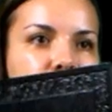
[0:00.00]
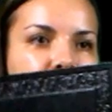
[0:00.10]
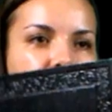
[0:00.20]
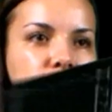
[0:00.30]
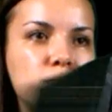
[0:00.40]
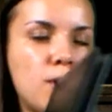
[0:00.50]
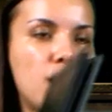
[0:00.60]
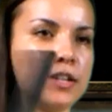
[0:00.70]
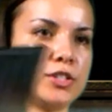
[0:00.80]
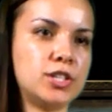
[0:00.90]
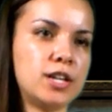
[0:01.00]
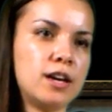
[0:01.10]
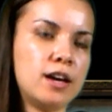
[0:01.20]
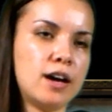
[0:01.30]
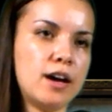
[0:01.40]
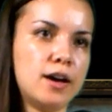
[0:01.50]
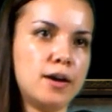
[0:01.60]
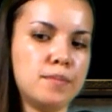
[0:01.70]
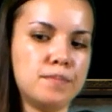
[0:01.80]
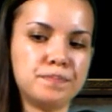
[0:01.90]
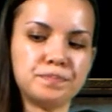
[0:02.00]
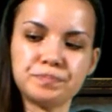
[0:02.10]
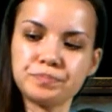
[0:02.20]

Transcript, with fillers: The Night's Watch um,